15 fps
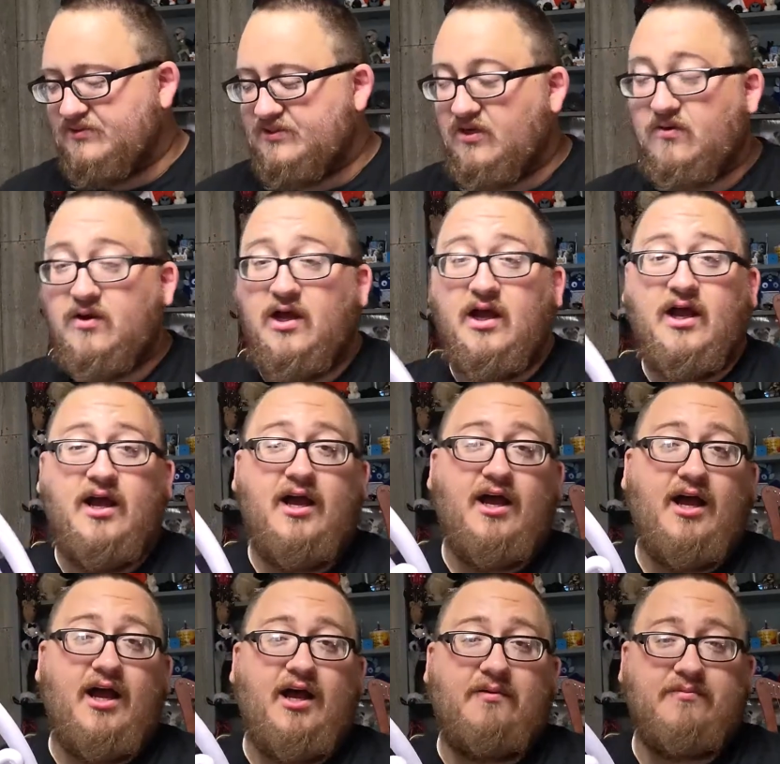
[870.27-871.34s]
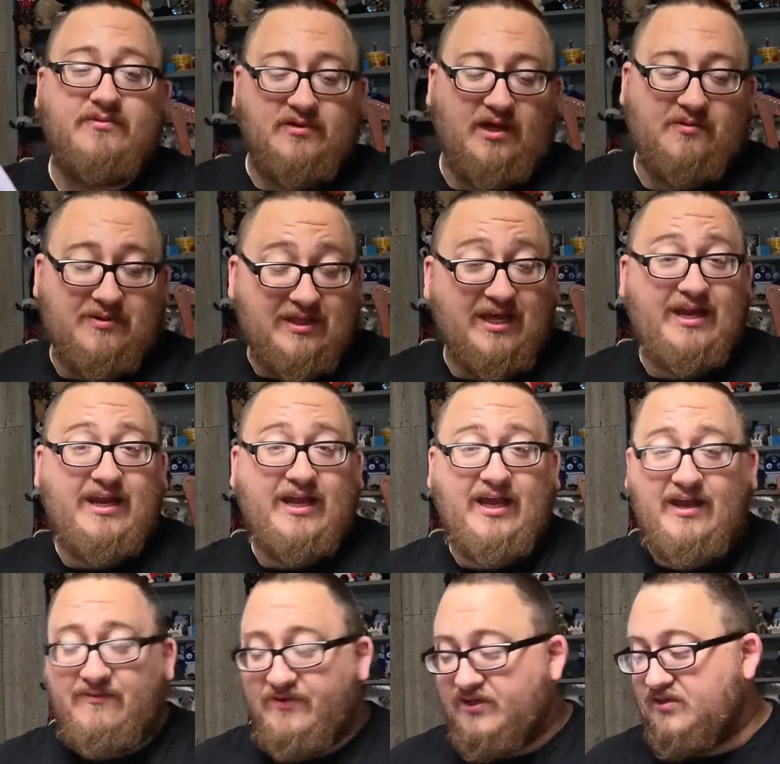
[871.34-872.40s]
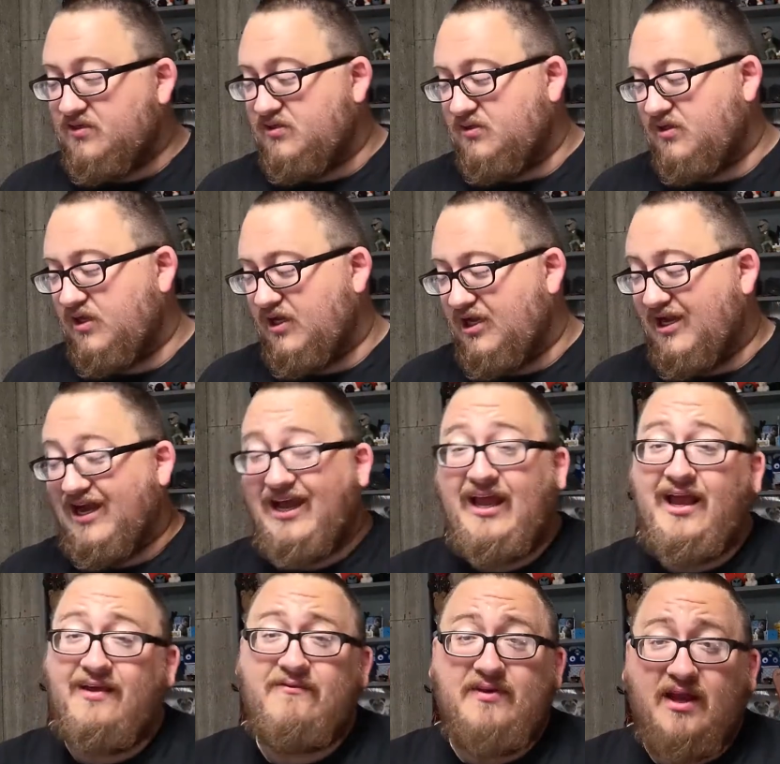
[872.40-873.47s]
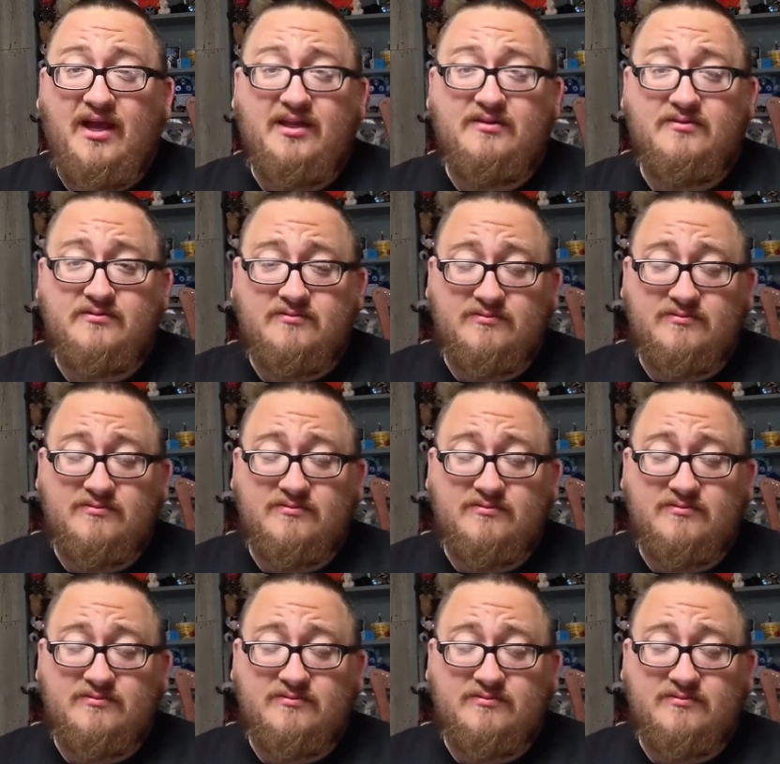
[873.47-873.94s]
So I'm glad I have it. I have not